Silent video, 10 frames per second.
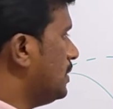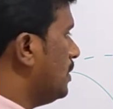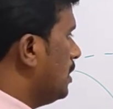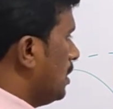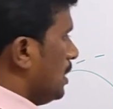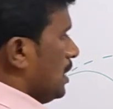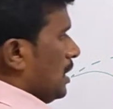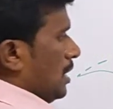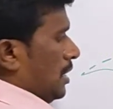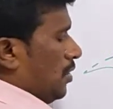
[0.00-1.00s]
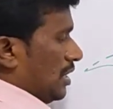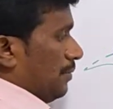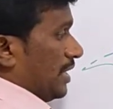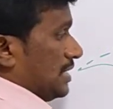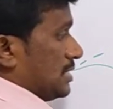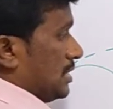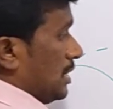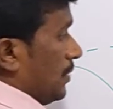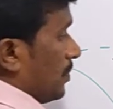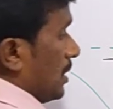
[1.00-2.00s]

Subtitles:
easy. Now tell me guys.